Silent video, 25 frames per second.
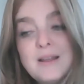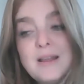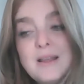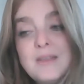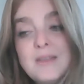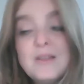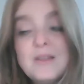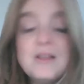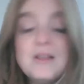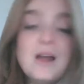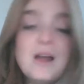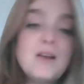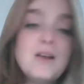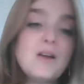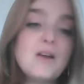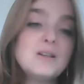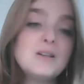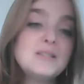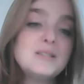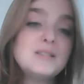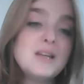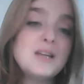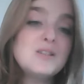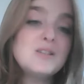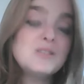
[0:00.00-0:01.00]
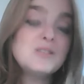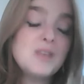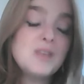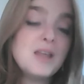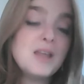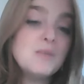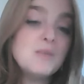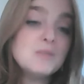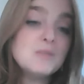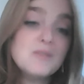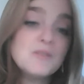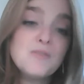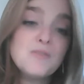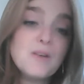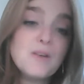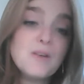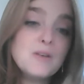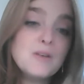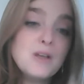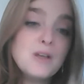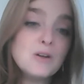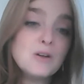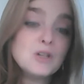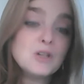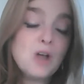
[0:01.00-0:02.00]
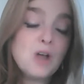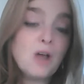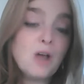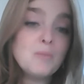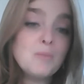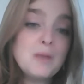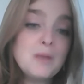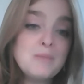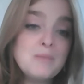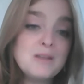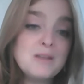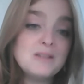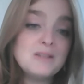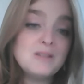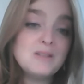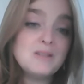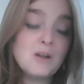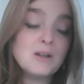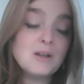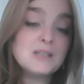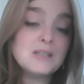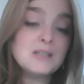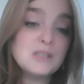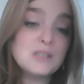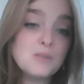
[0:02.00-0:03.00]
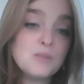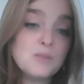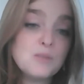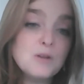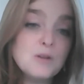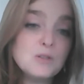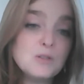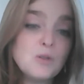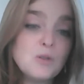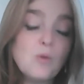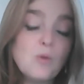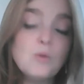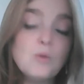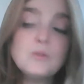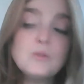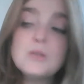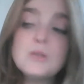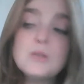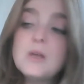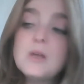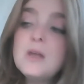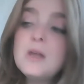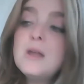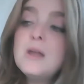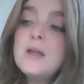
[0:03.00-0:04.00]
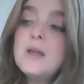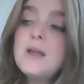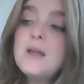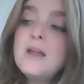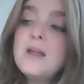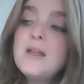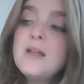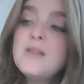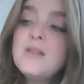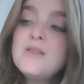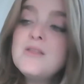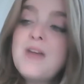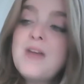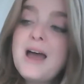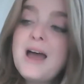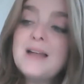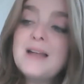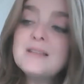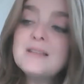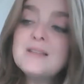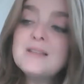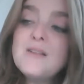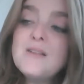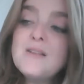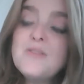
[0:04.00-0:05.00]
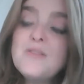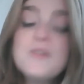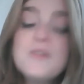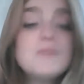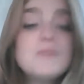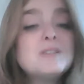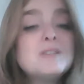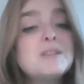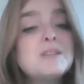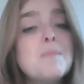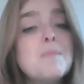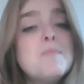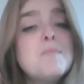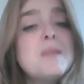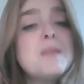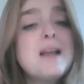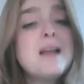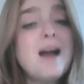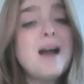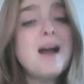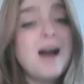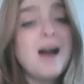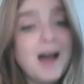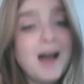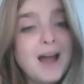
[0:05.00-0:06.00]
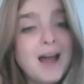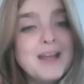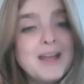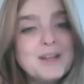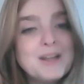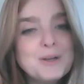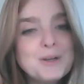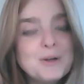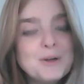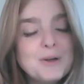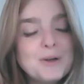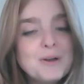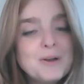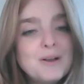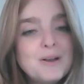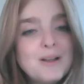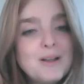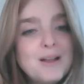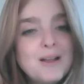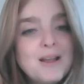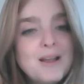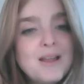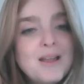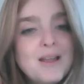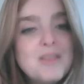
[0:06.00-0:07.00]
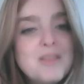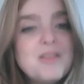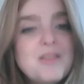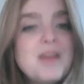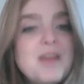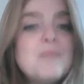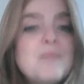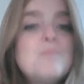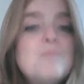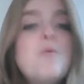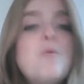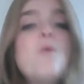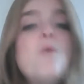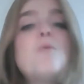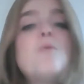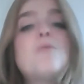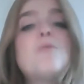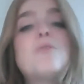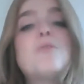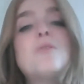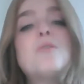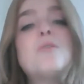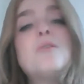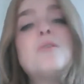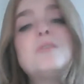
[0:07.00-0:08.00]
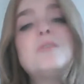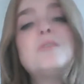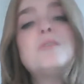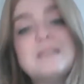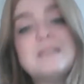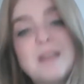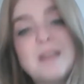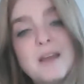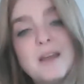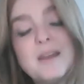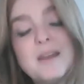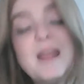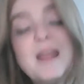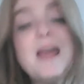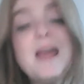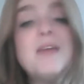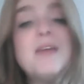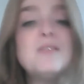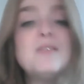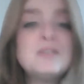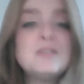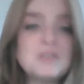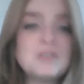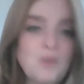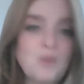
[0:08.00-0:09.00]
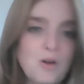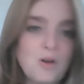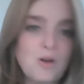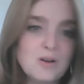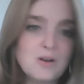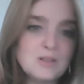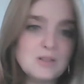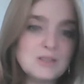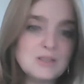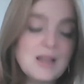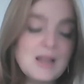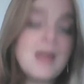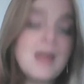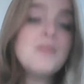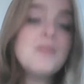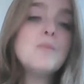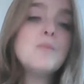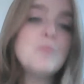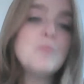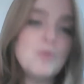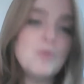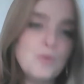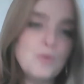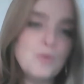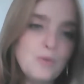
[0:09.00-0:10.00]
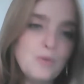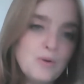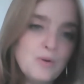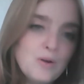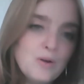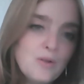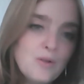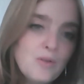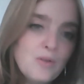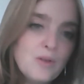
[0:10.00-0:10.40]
And, the, and our sages say he was a very young child, maybe as young as three years old, that there is something higher than both the sun and the stars and the moon.